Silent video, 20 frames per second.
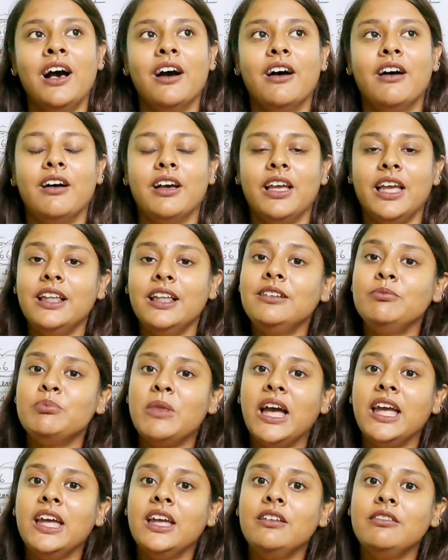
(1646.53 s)
In
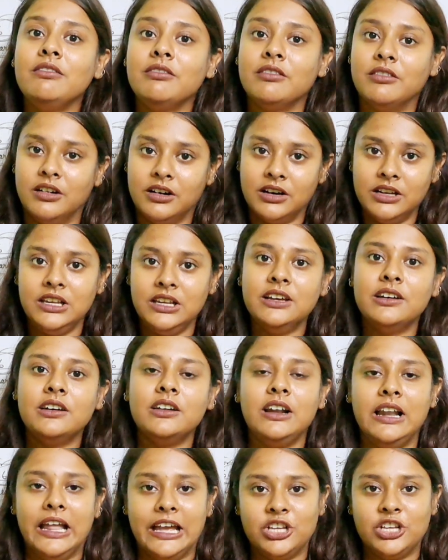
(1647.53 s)
my
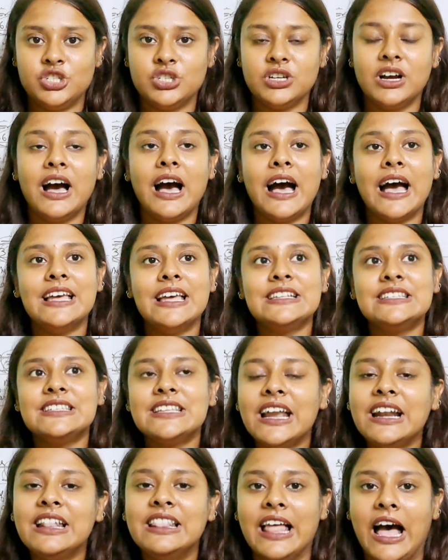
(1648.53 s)
earlier lecture, I
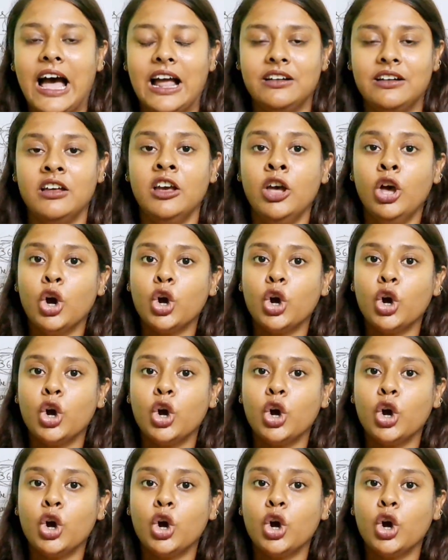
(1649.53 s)
said that